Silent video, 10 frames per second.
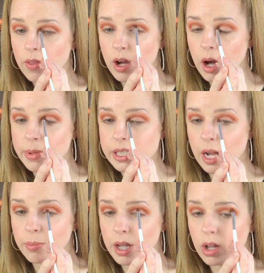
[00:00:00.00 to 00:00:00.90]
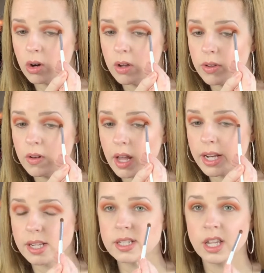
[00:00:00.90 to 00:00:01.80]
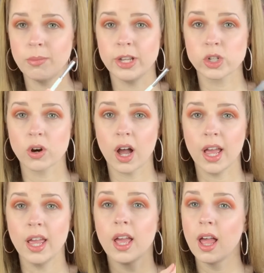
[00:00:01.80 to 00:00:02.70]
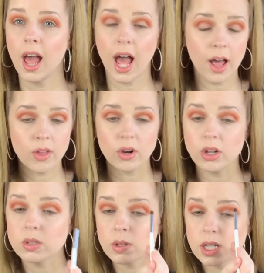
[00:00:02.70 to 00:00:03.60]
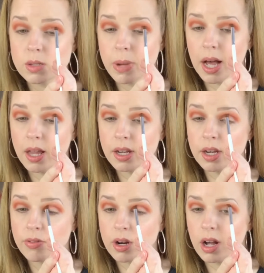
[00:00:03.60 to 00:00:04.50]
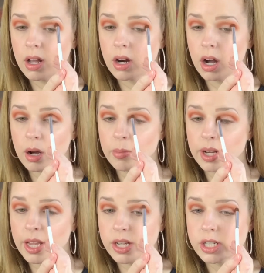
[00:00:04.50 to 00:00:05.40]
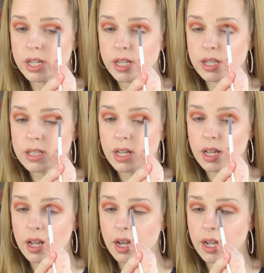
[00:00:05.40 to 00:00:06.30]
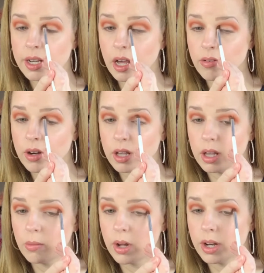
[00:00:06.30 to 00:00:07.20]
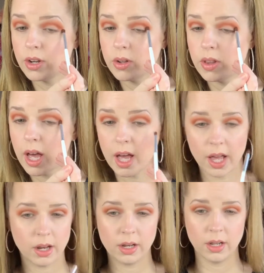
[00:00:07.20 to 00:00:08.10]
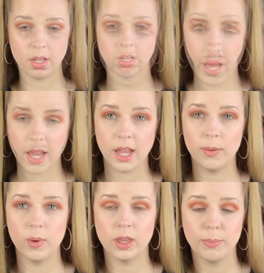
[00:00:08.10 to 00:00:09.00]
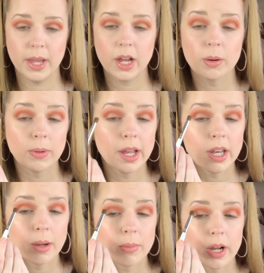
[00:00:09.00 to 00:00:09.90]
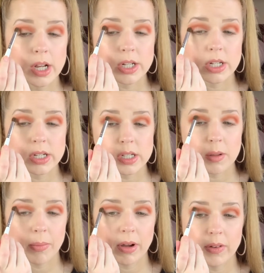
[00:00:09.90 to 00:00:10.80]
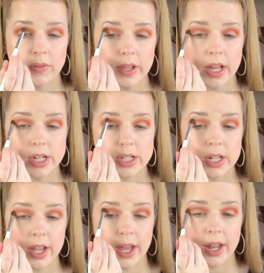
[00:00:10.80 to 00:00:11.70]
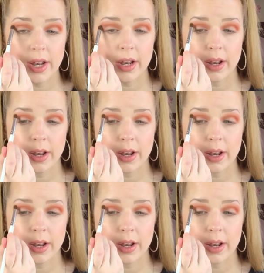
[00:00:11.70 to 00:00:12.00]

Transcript: the comments down below if you'd like to see me try other looks with this palette, different color combinations. I definitely want to do that. Go back in with the bigger blending brush and just buff up the edges again.